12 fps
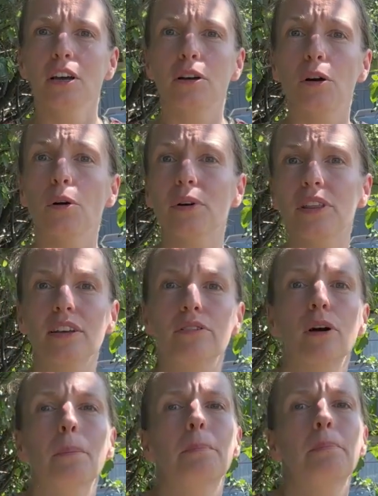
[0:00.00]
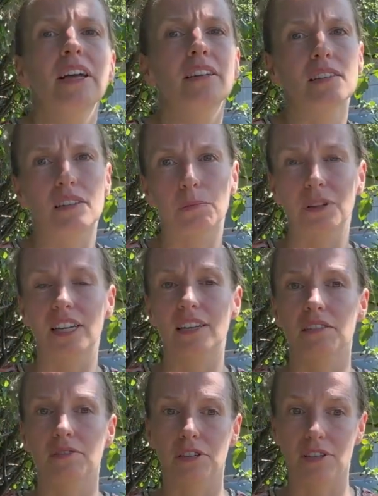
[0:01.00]
go and they've got big
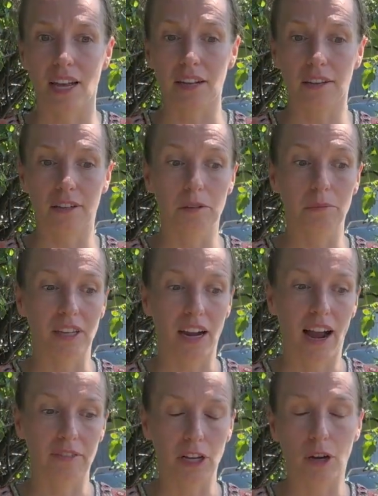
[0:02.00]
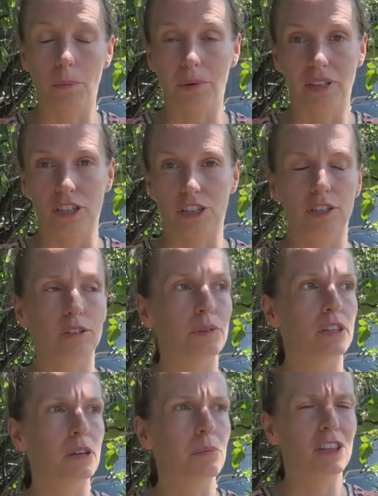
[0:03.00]
displays of chrysanthemum and they're having competitions with
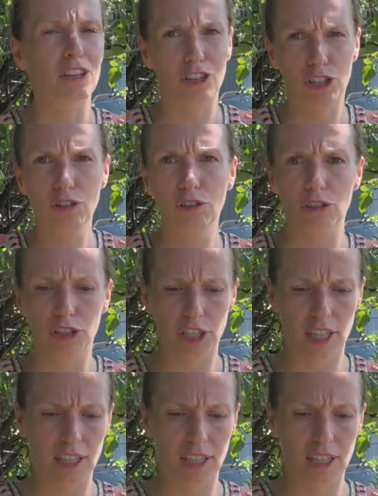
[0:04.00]
them and they're huge,